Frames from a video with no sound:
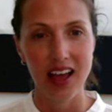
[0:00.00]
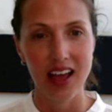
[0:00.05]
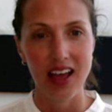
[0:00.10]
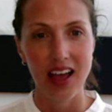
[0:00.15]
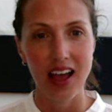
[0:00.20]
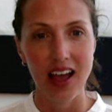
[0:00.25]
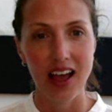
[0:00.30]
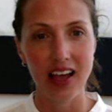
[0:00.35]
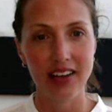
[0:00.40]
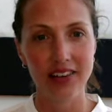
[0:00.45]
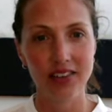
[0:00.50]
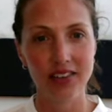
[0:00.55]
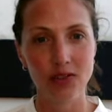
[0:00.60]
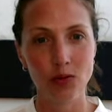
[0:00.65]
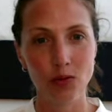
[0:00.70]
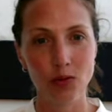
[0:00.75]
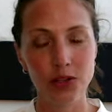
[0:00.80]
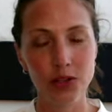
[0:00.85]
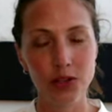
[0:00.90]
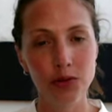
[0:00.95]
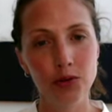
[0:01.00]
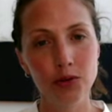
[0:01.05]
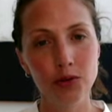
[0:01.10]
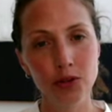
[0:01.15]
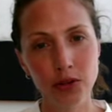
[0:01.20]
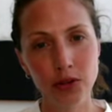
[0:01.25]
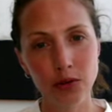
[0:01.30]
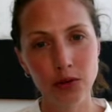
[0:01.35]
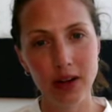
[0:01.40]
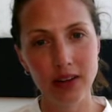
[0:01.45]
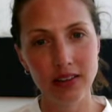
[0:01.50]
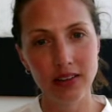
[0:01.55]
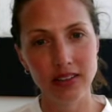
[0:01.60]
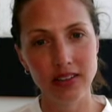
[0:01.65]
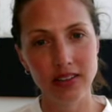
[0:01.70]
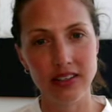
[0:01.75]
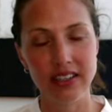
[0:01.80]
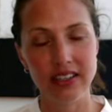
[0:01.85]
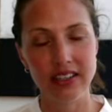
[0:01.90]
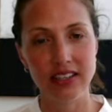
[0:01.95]
And when you look around and
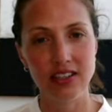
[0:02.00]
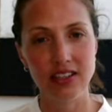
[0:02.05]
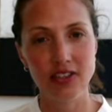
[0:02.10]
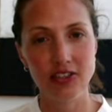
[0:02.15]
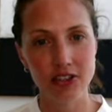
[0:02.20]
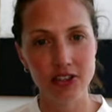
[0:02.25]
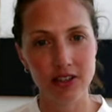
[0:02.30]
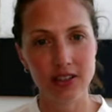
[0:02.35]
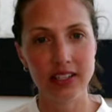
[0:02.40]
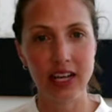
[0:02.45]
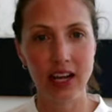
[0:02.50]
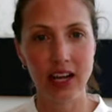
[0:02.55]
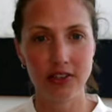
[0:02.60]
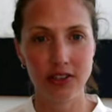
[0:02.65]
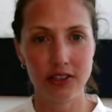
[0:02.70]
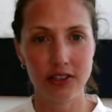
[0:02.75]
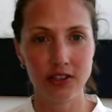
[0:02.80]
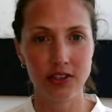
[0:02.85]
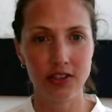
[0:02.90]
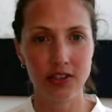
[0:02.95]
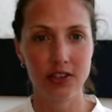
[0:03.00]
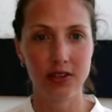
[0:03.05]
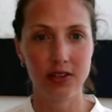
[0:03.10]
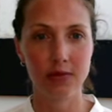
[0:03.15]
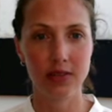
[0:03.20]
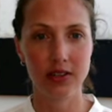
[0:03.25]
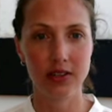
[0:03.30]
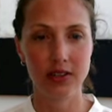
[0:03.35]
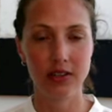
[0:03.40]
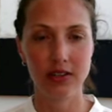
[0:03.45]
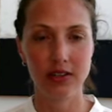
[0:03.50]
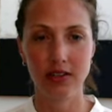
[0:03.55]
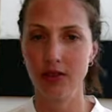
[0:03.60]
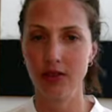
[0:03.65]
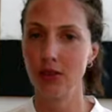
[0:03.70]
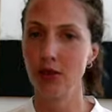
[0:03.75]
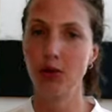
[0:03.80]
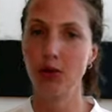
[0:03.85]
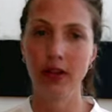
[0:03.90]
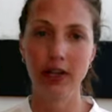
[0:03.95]
see just how disturbed
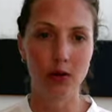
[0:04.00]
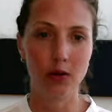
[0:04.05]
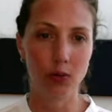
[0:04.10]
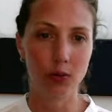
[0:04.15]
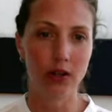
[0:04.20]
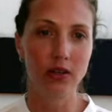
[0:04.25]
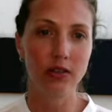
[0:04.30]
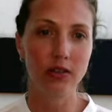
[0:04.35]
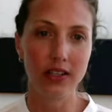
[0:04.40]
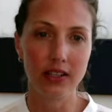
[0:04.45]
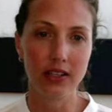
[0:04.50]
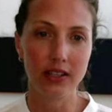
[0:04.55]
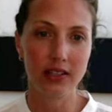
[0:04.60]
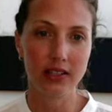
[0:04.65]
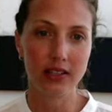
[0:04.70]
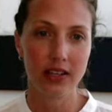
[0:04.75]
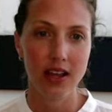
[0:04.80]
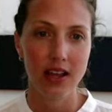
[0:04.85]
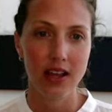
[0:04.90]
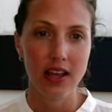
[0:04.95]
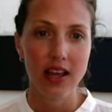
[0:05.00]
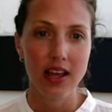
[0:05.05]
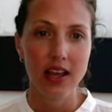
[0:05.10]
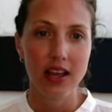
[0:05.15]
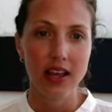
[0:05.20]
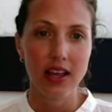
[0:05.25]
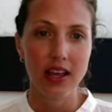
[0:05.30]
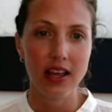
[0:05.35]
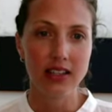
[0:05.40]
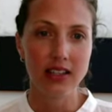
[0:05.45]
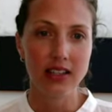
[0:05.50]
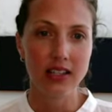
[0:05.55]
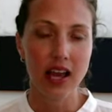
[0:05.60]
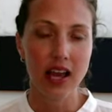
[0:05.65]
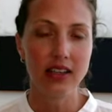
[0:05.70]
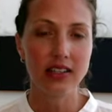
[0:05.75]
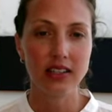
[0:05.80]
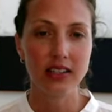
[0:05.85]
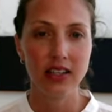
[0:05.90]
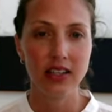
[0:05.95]
the greater world is, it's
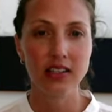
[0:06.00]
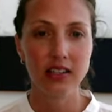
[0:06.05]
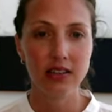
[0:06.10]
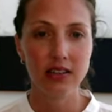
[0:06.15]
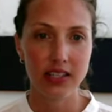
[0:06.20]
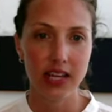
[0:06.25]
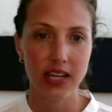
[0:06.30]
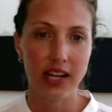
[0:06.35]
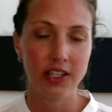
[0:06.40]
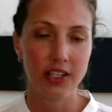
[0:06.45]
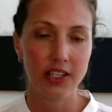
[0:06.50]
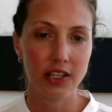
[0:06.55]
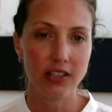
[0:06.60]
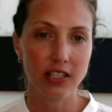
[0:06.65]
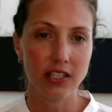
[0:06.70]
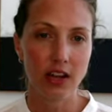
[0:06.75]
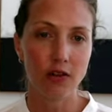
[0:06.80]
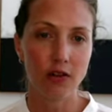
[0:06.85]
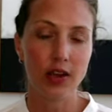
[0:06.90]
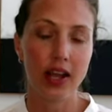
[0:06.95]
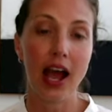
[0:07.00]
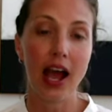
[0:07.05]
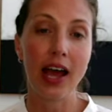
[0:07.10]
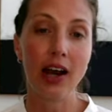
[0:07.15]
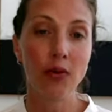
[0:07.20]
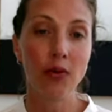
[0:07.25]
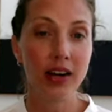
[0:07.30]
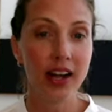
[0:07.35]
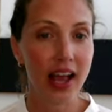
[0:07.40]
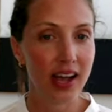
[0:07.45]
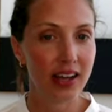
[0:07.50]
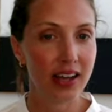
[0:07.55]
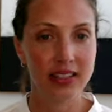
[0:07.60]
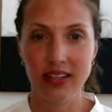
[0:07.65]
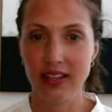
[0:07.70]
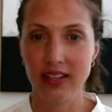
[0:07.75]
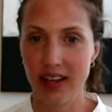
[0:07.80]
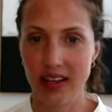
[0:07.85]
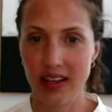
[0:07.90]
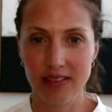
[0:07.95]
that sense of saying to yourself, okay, I don't want to add to
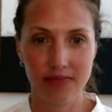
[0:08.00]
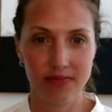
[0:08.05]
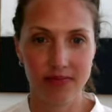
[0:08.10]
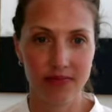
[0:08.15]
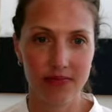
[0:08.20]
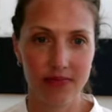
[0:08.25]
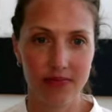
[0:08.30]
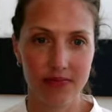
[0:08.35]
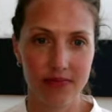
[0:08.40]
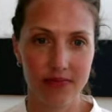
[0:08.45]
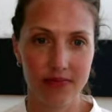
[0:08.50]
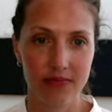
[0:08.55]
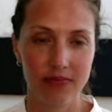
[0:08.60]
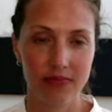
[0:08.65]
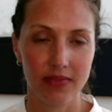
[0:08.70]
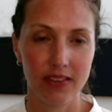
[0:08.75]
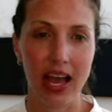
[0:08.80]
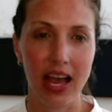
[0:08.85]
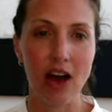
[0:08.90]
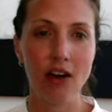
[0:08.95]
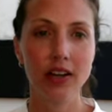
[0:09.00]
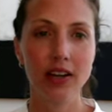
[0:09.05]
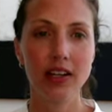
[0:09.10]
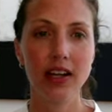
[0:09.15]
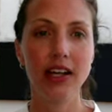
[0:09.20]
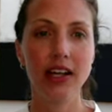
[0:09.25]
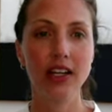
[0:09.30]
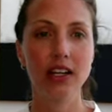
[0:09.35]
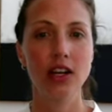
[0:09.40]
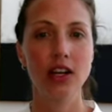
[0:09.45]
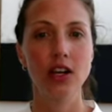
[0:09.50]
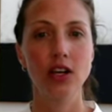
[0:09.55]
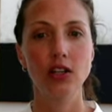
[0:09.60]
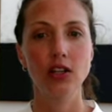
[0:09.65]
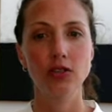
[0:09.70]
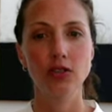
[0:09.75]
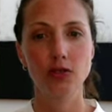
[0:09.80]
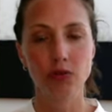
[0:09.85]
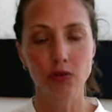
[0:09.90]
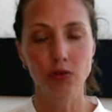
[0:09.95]
that. How can I
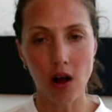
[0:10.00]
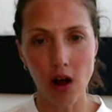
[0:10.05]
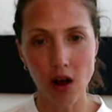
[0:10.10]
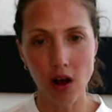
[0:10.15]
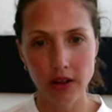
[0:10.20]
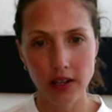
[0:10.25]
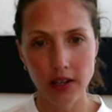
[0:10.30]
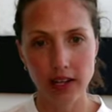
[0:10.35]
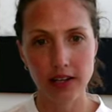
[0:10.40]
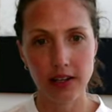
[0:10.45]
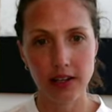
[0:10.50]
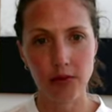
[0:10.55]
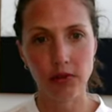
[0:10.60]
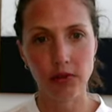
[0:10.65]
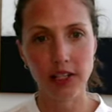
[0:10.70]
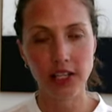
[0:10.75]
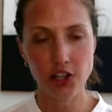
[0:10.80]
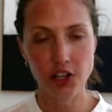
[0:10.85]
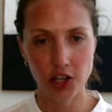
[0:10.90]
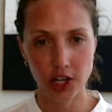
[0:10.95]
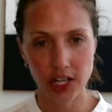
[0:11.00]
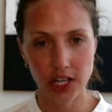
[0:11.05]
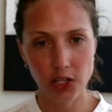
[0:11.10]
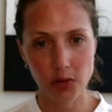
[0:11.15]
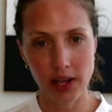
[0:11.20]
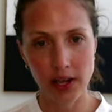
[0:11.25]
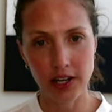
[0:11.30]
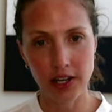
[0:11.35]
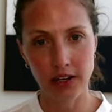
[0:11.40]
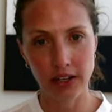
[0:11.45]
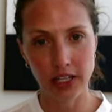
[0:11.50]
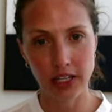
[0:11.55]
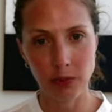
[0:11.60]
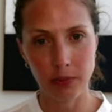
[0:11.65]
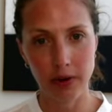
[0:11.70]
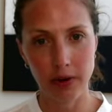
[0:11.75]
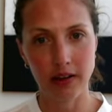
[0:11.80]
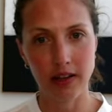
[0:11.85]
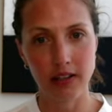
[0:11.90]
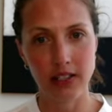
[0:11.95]
draw in and really change my inner
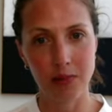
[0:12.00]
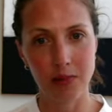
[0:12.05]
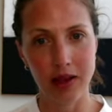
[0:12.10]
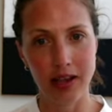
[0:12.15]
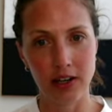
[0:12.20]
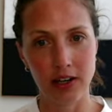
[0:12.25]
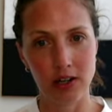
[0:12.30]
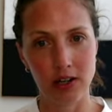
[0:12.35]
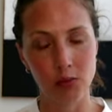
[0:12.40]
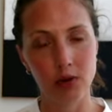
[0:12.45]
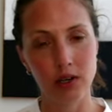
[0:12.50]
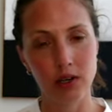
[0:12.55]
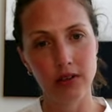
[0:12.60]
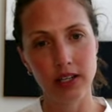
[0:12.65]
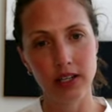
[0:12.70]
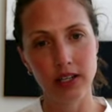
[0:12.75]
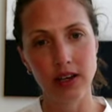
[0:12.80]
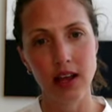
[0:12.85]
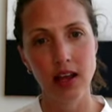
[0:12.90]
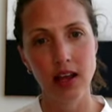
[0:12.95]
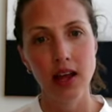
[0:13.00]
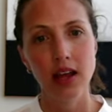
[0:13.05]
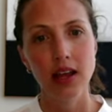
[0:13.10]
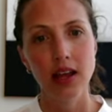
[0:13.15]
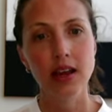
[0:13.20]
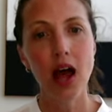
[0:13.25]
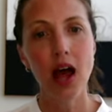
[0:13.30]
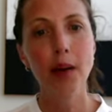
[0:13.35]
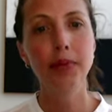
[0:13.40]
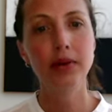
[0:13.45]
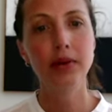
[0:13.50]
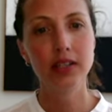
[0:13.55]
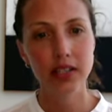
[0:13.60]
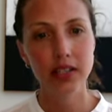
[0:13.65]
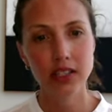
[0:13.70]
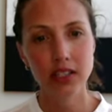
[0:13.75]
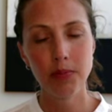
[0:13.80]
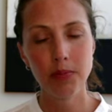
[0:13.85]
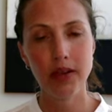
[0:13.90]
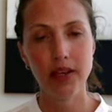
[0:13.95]
experience and my inner world and not
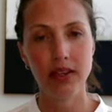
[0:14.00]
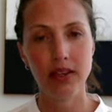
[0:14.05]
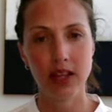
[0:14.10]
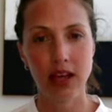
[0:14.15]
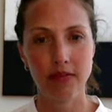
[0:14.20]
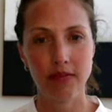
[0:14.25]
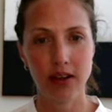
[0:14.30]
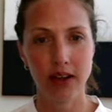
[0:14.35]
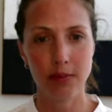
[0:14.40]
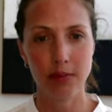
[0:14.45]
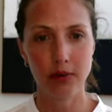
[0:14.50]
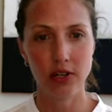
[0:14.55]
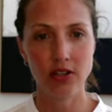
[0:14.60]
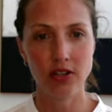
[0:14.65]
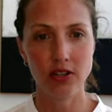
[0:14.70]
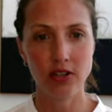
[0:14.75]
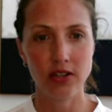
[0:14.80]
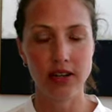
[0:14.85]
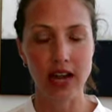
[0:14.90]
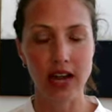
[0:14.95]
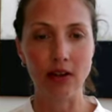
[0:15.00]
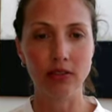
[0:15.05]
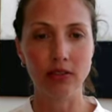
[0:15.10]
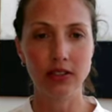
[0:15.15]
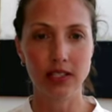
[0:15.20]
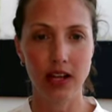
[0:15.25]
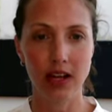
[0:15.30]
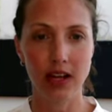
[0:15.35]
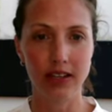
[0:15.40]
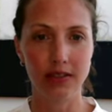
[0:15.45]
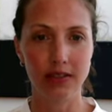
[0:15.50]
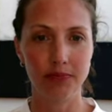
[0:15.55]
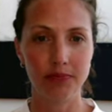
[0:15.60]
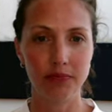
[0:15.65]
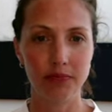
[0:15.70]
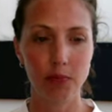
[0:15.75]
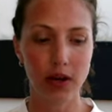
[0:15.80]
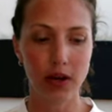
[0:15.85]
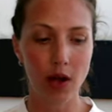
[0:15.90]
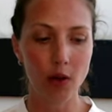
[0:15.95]
participate in that vibration outside?
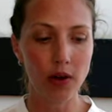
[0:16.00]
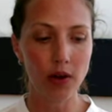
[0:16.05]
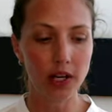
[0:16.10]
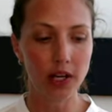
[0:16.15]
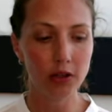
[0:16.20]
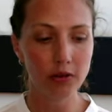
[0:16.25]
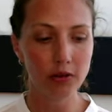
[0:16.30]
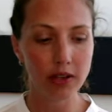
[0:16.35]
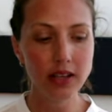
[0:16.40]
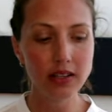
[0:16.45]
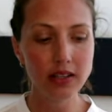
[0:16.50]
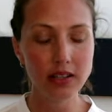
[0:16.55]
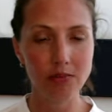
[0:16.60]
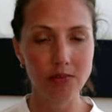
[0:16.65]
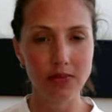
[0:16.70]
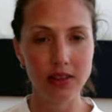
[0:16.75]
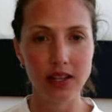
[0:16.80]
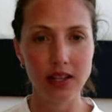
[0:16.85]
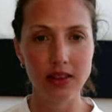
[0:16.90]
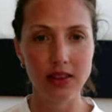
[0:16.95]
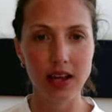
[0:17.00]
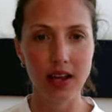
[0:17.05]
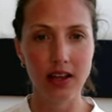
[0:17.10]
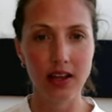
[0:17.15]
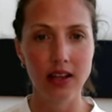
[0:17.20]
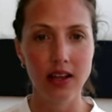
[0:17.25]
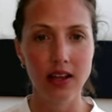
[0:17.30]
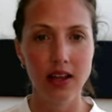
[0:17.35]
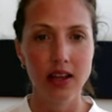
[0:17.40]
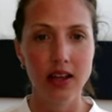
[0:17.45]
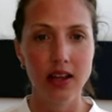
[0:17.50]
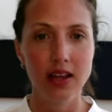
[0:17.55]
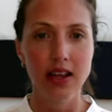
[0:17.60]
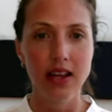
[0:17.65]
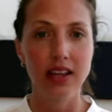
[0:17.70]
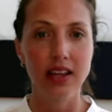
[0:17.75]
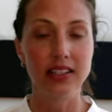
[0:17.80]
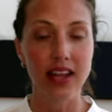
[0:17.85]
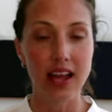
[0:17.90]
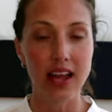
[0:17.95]
But I want to create something that
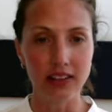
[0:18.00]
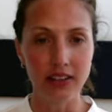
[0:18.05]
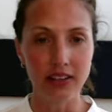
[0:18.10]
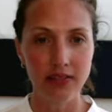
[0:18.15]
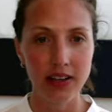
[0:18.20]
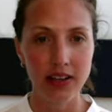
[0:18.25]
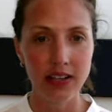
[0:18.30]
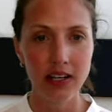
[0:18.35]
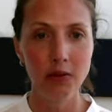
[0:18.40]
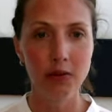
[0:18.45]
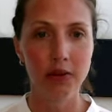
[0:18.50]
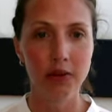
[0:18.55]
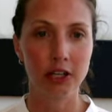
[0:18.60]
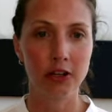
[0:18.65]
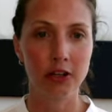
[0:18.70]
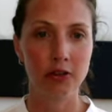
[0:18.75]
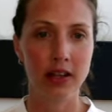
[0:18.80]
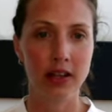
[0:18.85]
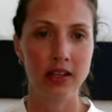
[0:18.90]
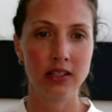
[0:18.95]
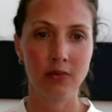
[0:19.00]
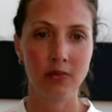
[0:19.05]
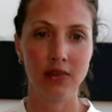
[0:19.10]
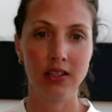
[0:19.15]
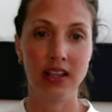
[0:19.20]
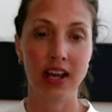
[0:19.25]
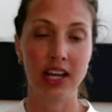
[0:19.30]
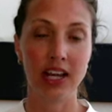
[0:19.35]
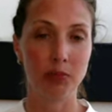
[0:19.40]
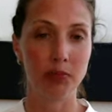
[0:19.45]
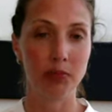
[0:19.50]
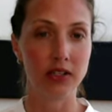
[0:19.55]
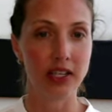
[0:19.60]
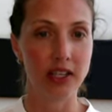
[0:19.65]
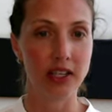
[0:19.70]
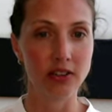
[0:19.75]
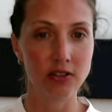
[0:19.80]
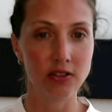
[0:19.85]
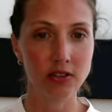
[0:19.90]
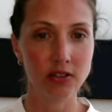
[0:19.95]
is elevated. I want to create something that has
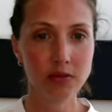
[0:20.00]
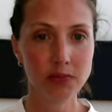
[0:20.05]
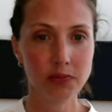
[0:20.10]
potential.